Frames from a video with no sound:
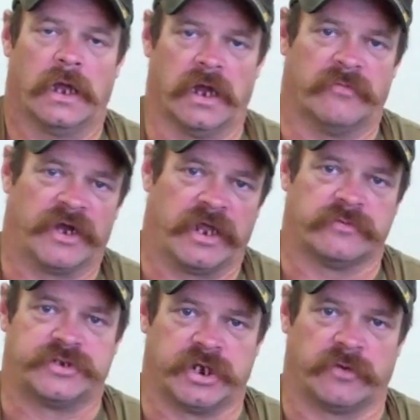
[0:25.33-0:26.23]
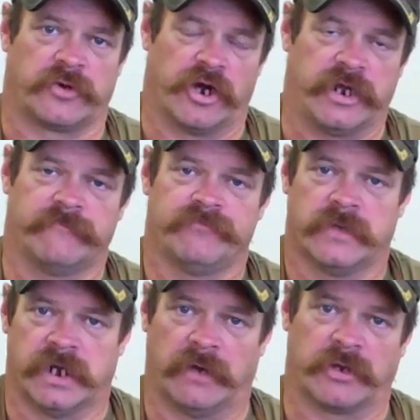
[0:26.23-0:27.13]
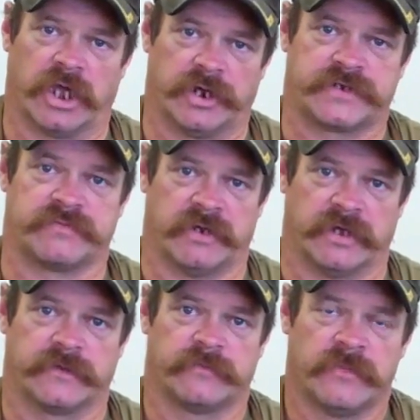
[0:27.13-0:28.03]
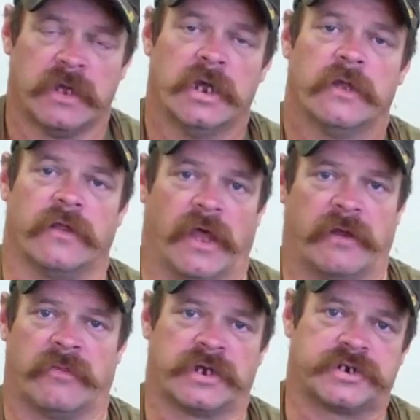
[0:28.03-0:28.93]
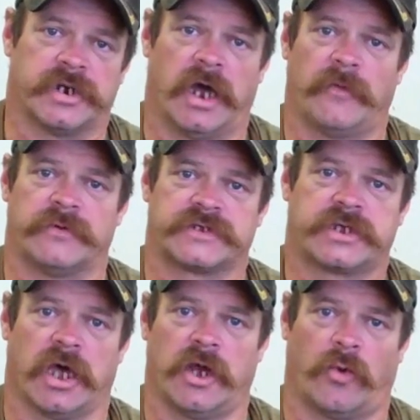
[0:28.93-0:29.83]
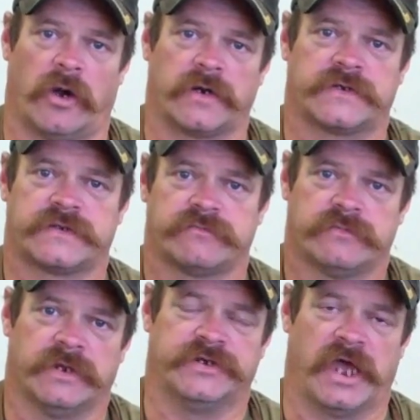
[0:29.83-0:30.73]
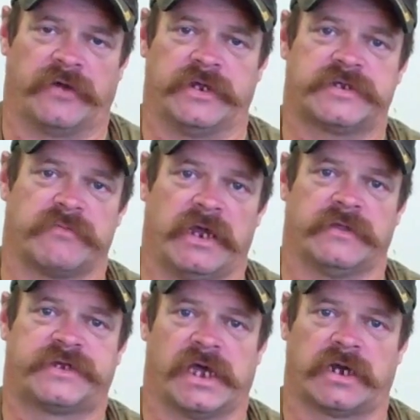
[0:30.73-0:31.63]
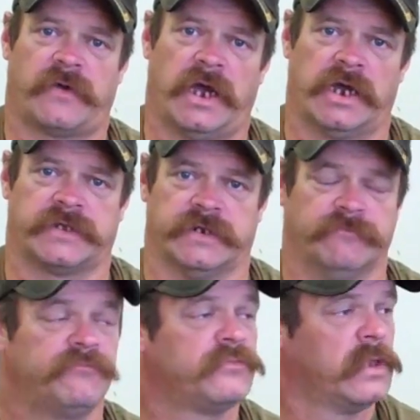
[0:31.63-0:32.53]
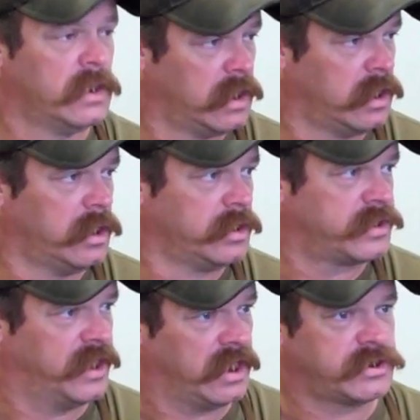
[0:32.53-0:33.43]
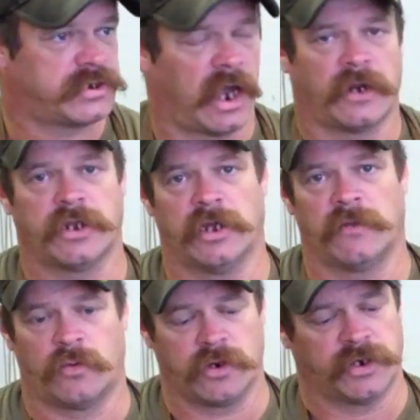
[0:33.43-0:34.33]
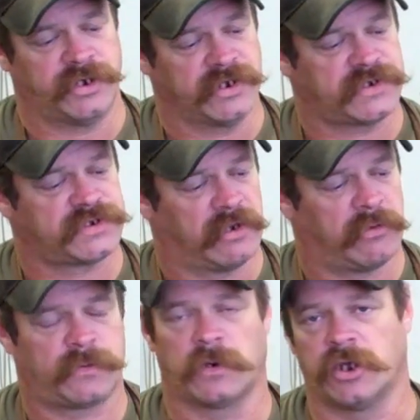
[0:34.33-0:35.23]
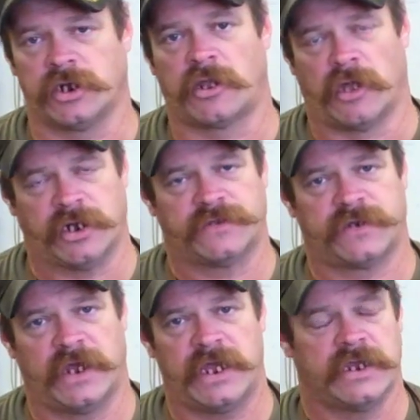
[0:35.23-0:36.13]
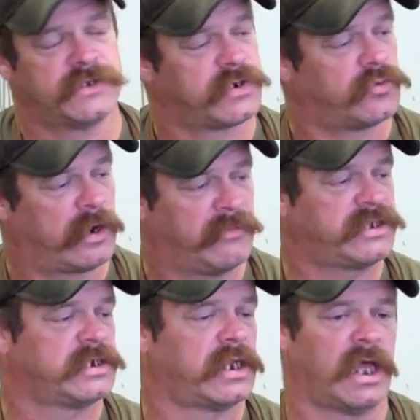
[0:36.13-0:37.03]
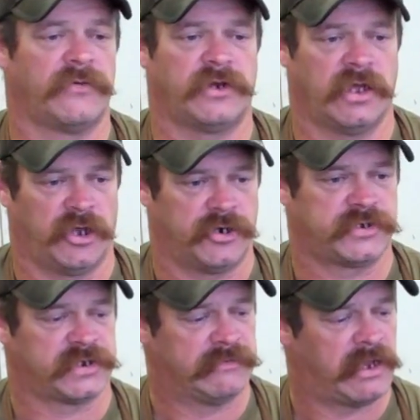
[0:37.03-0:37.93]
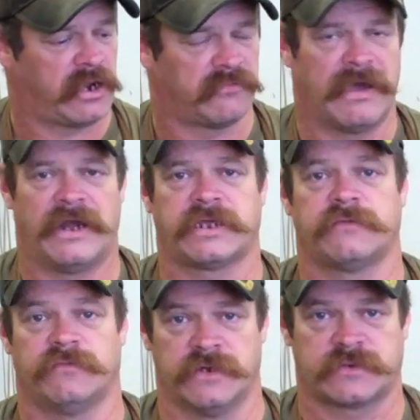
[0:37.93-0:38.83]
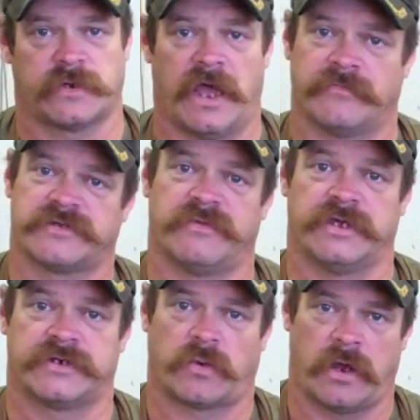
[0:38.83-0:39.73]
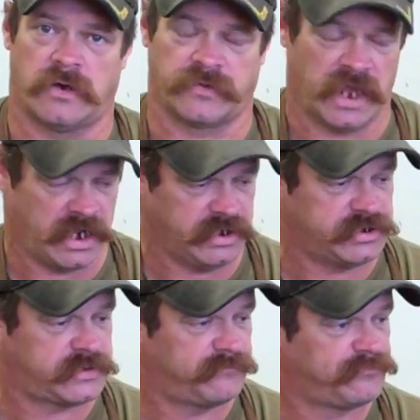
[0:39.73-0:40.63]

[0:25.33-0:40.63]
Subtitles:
Hi, my name is Jim Green, and I'm a gunsmith. The name of my shop is Gunworks in down East Maine, the town of Harrington. Today's shotgun that we're going to disassemble for good cleaning today is a Remington 1100 semi-automatic. This one happens to be in 12 gauge.